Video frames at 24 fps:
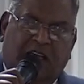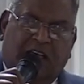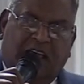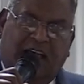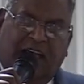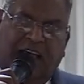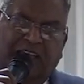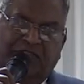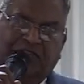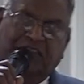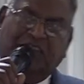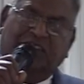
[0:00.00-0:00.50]

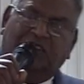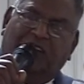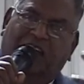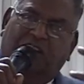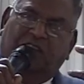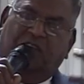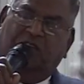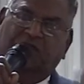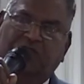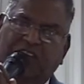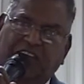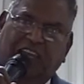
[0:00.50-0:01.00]
I
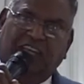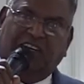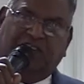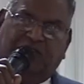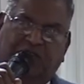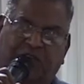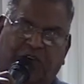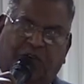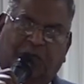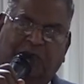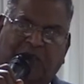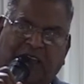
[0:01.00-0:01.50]
don't think it's
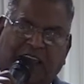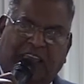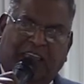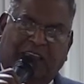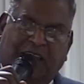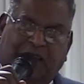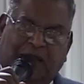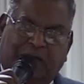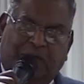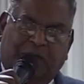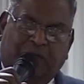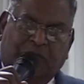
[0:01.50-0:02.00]
for
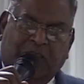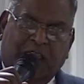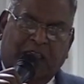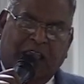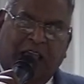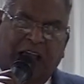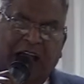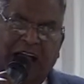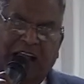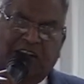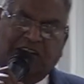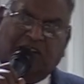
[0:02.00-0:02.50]
me.
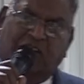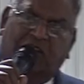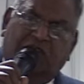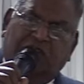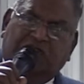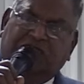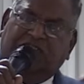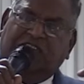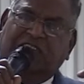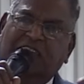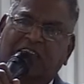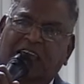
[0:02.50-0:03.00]

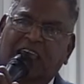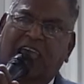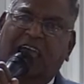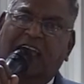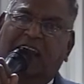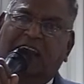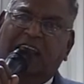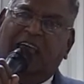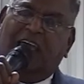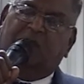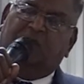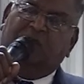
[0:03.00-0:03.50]

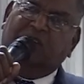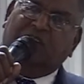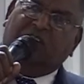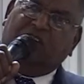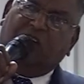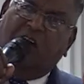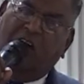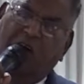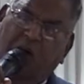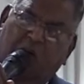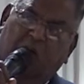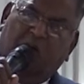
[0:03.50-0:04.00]
And we
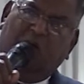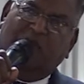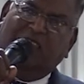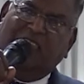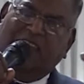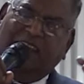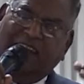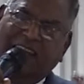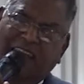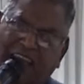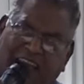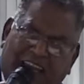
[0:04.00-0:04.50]
go with
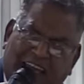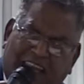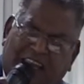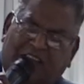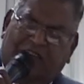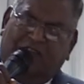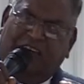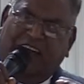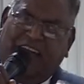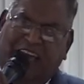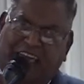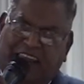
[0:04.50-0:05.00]
a
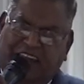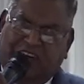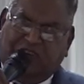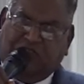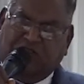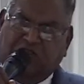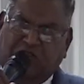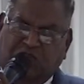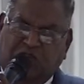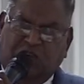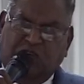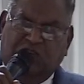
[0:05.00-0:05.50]
negative
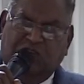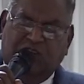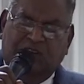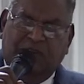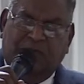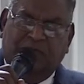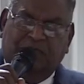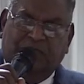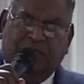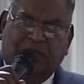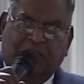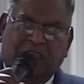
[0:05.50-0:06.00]
attitude,
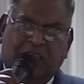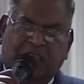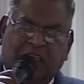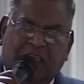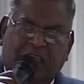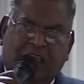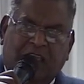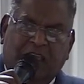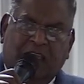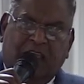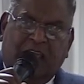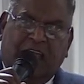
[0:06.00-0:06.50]

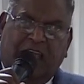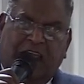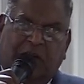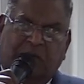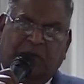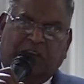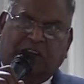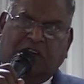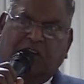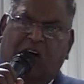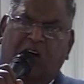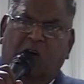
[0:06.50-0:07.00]
and
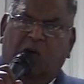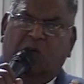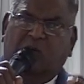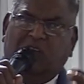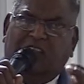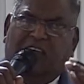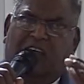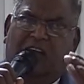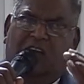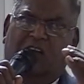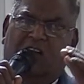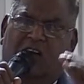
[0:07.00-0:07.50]
we go
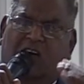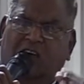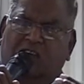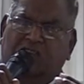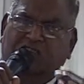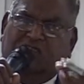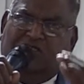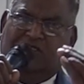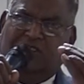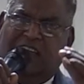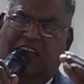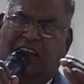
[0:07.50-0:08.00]
with a low
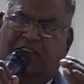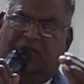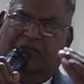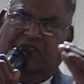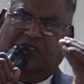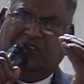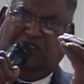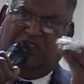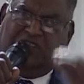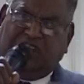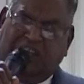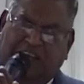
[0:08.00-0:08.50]

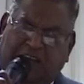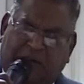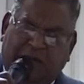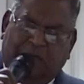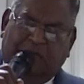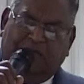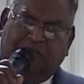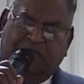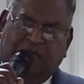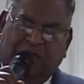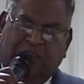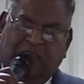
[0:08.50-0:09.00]

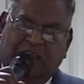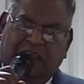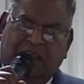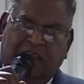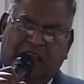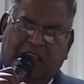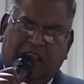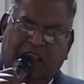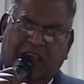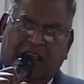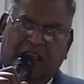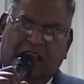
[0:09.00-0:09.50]
self-esteem,
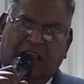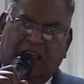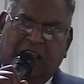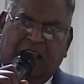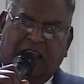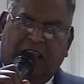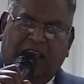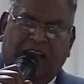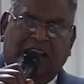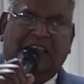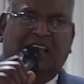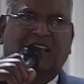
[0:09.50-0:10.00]

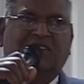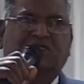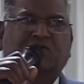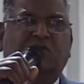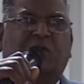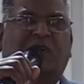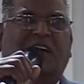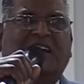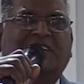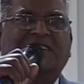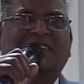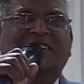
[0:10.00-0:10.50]
and guess
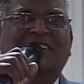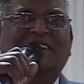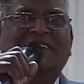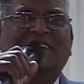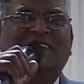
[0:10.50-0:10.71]
what?